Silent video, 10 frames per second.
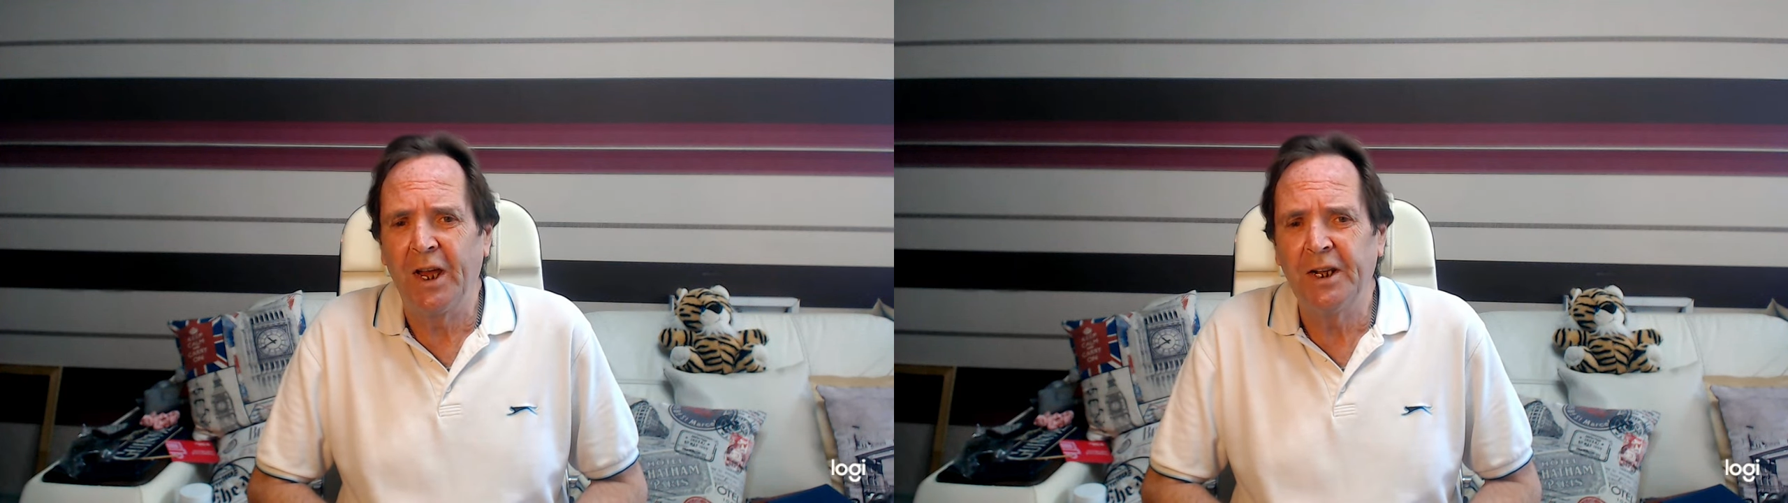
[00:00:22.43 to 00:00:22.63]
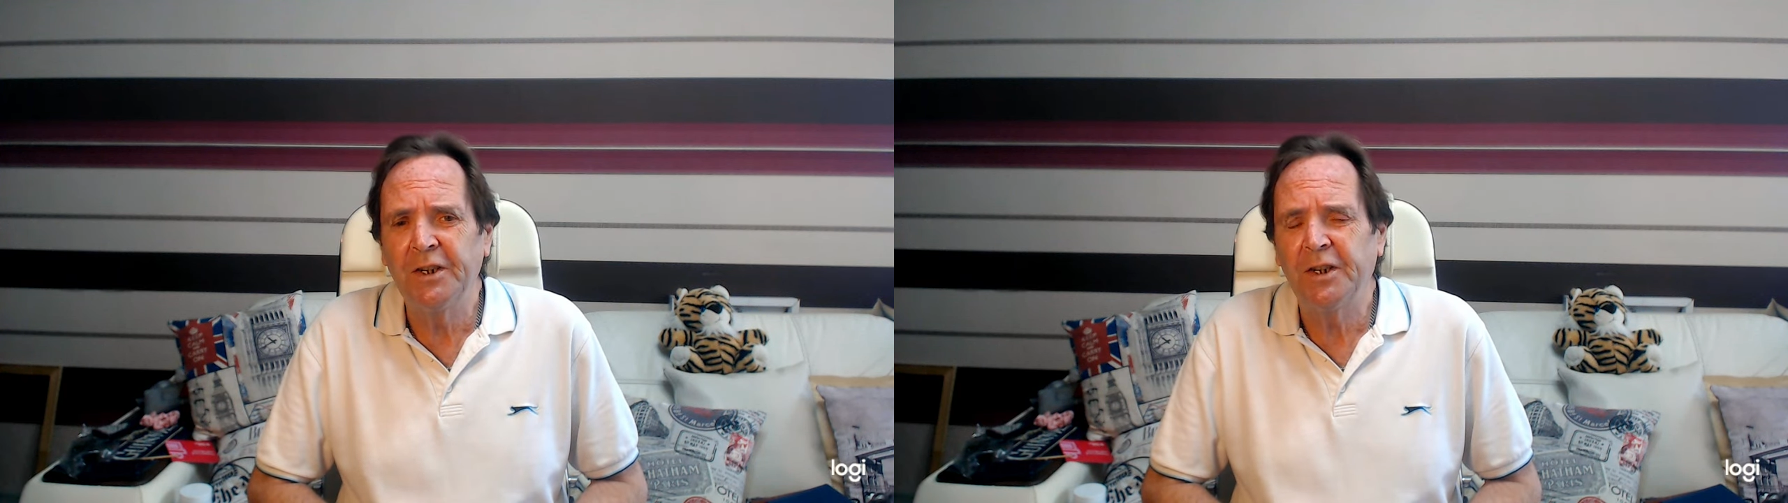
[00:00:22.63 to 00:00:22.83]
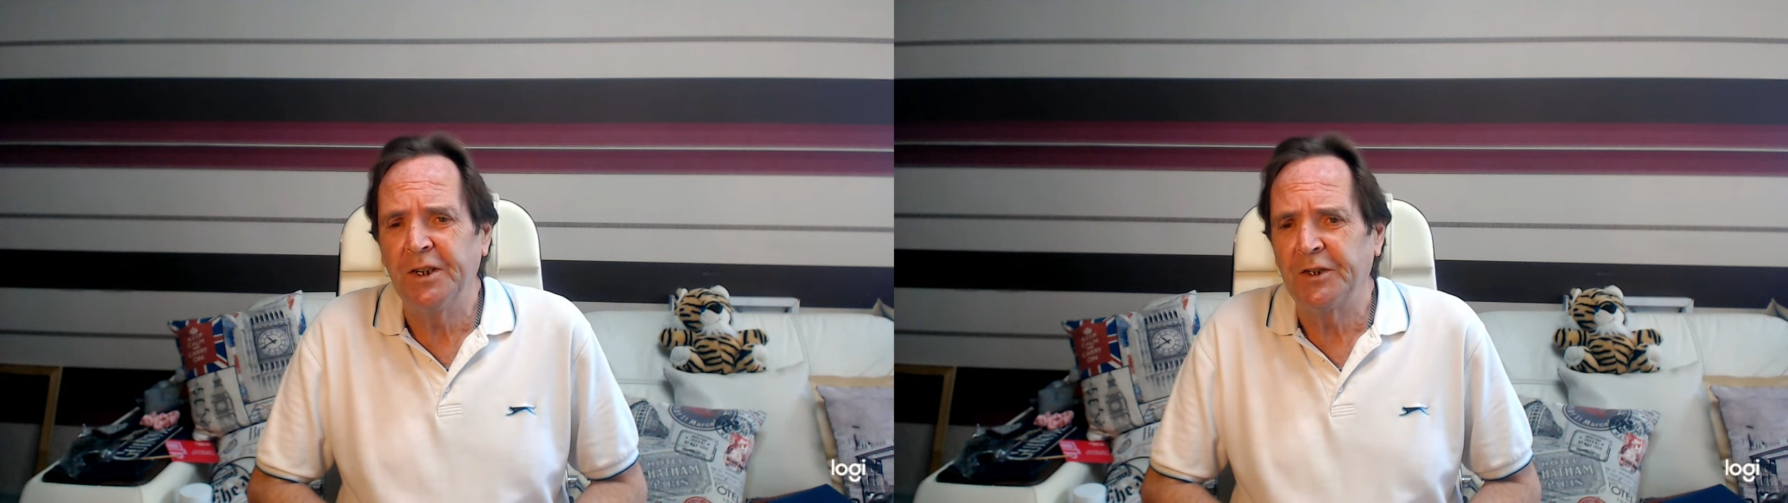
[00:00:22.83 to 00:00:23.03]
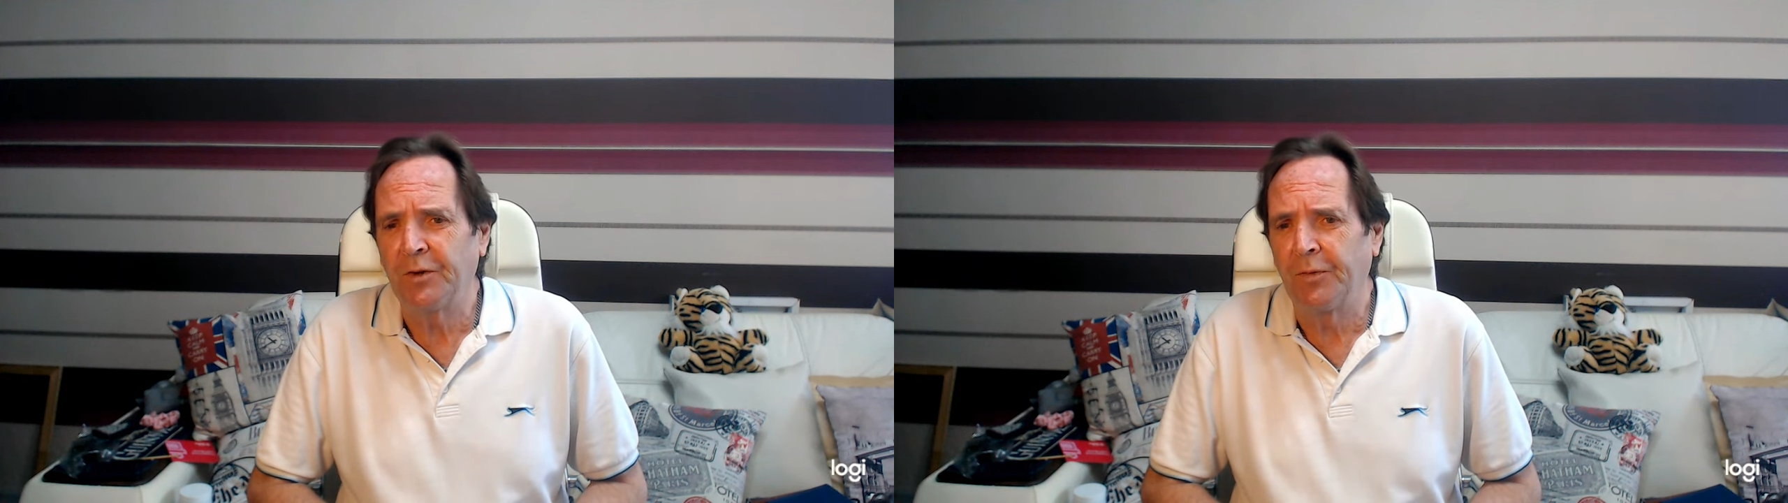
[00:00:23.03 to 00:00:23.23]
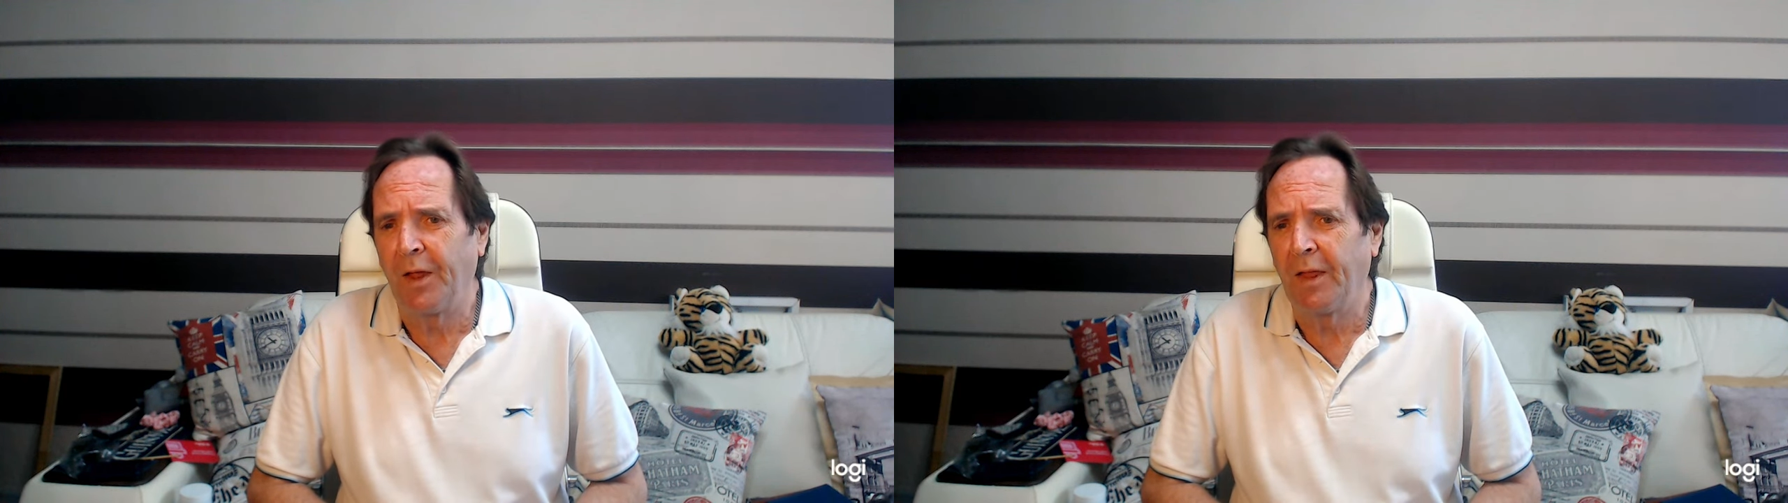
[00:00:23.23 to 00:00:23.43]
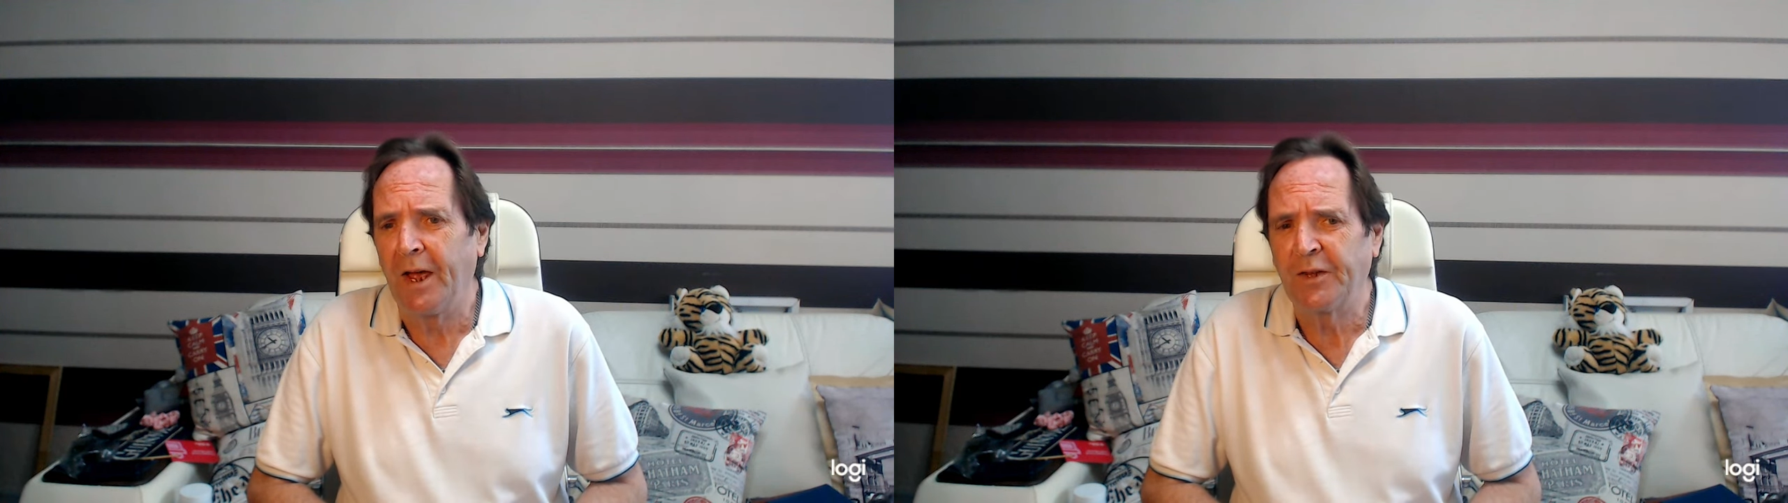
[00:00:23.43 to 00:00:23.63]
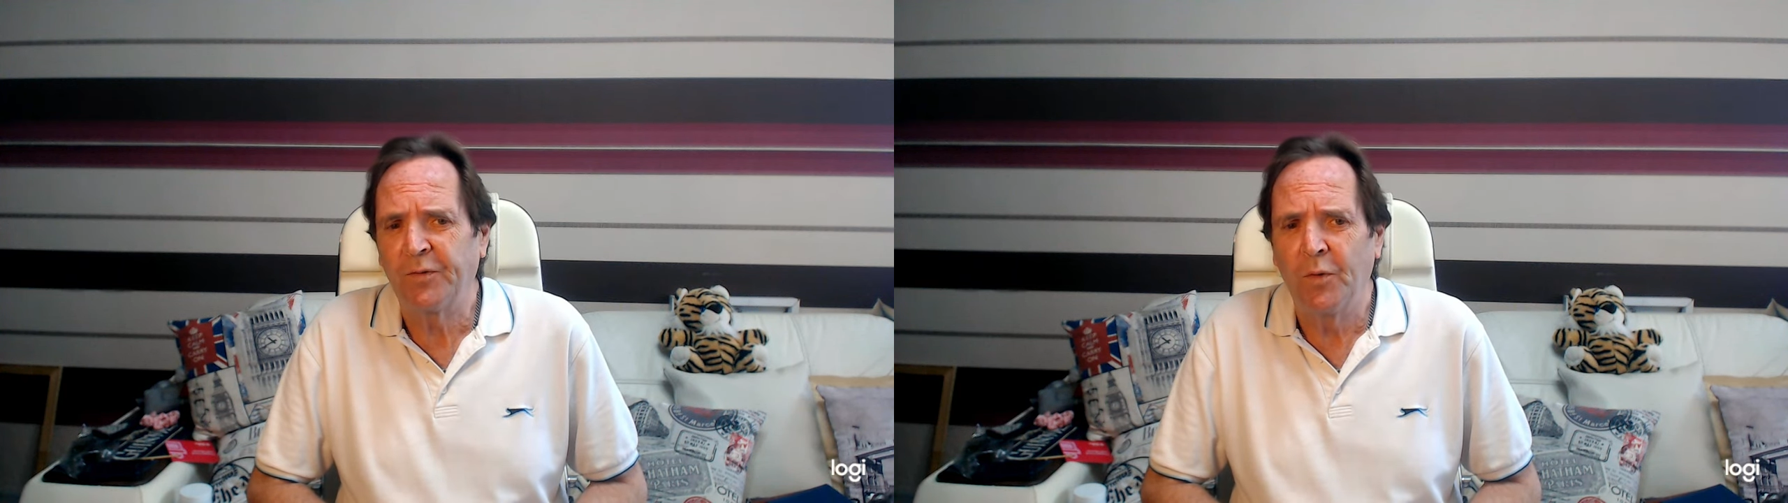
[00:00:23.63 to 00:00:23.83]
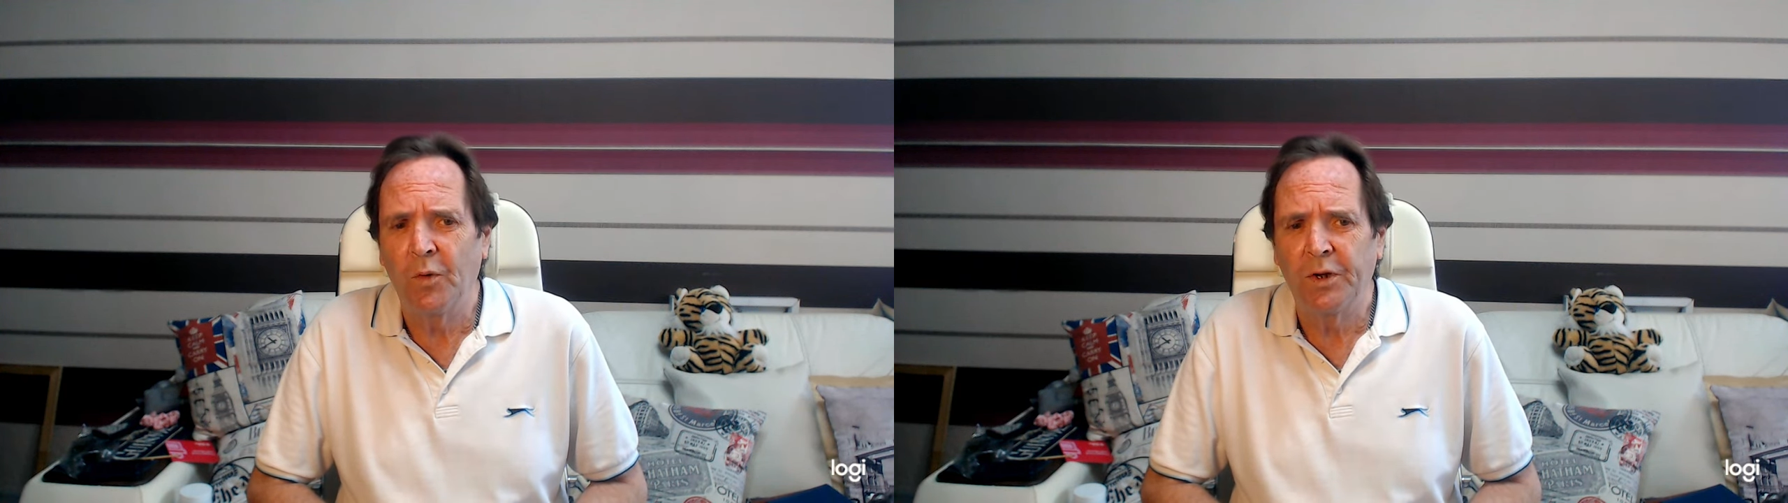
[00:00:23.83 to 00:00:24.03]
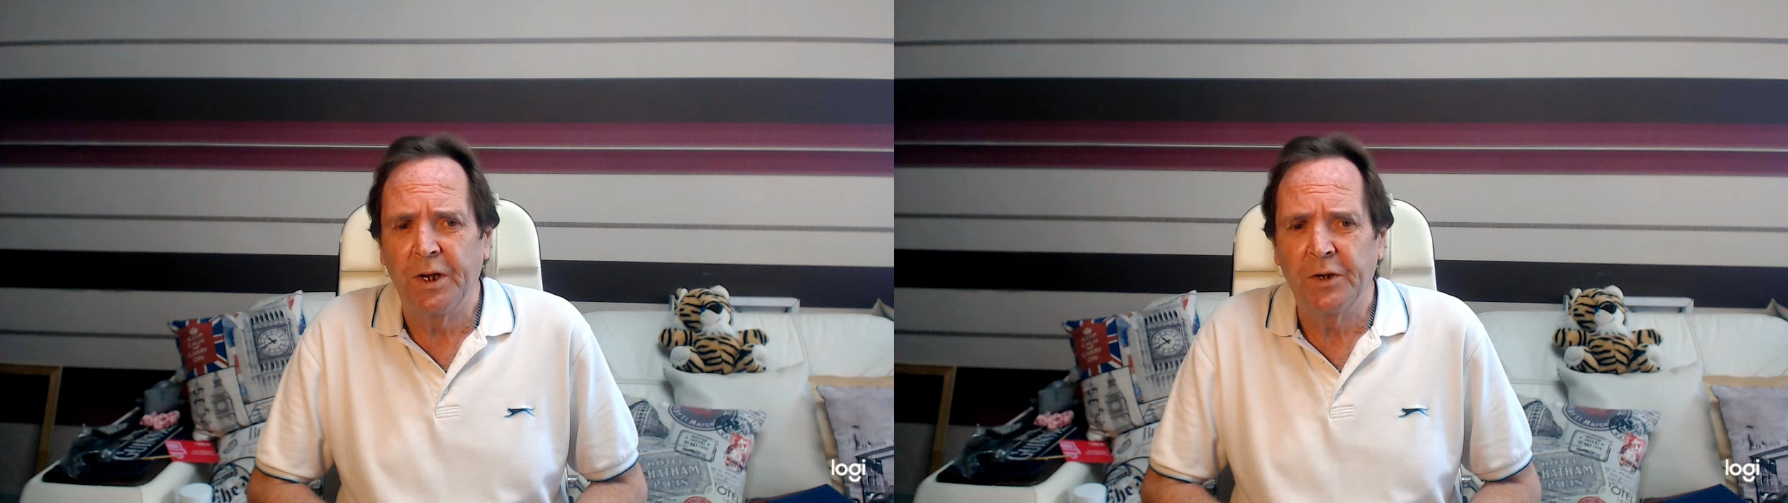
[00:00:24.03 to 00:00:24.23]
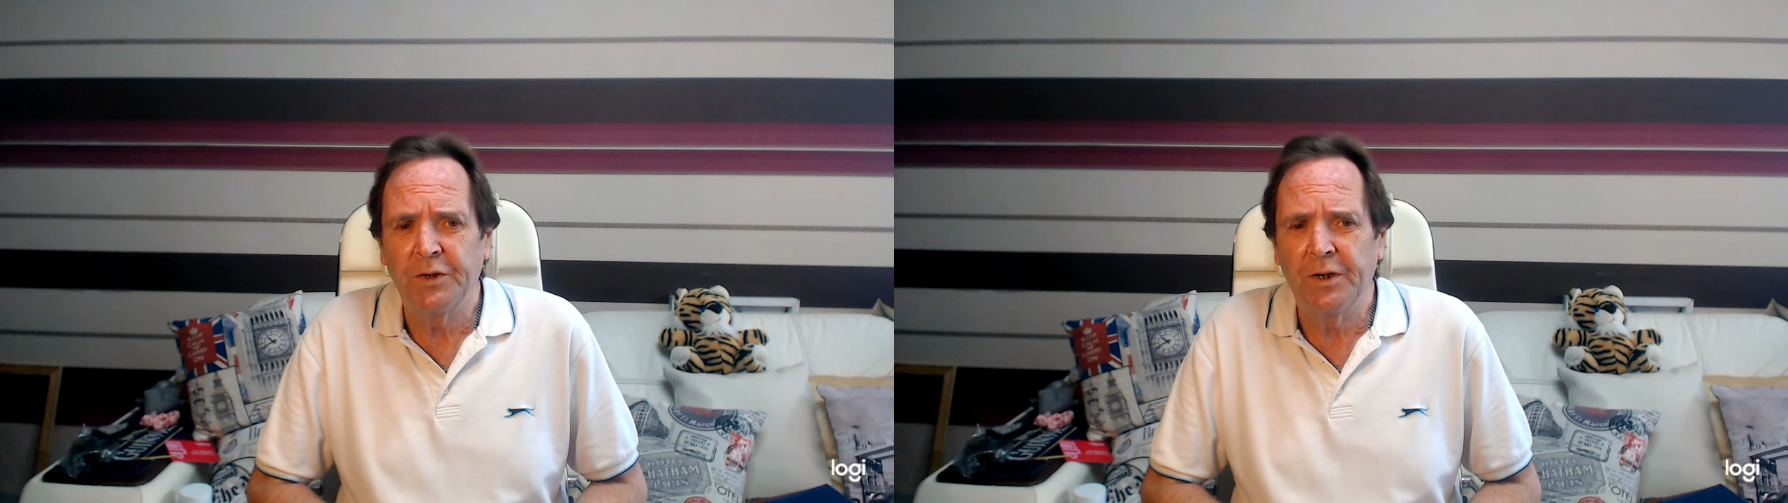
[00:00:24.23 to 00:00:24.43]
increase over the last 4 years,